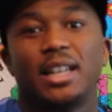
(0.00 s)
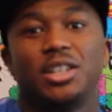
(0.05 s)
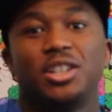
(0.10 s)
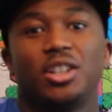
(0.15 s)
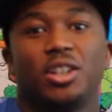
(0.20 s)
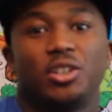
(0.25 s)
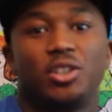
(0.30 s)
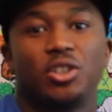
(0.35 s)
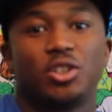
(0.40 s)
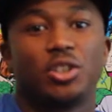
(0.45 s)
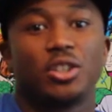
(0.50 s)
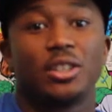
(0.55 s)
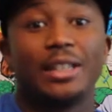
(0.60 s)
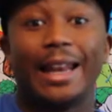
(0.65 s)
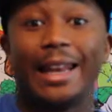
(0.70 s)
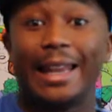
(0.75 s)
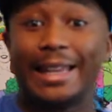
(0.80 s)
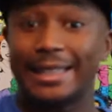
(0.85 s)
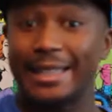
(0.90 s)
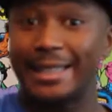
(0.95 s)

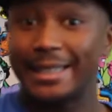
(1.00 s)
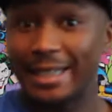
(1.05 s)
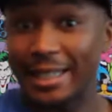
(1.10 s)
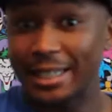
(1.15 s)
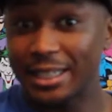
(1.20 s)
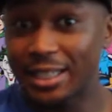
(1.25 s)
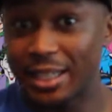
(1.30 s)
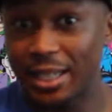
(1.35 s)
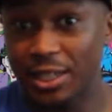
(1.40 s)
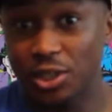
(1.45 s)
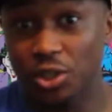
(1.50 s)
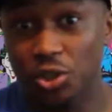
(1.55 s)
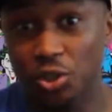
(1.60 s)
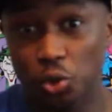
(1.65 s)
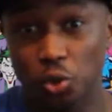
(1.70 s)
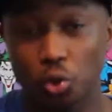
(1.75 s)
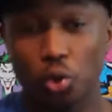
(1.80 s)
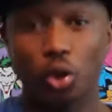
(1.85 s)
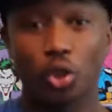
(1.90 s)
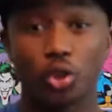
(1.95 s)
Sanchez
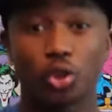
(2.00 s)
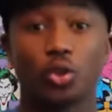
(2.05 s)
should go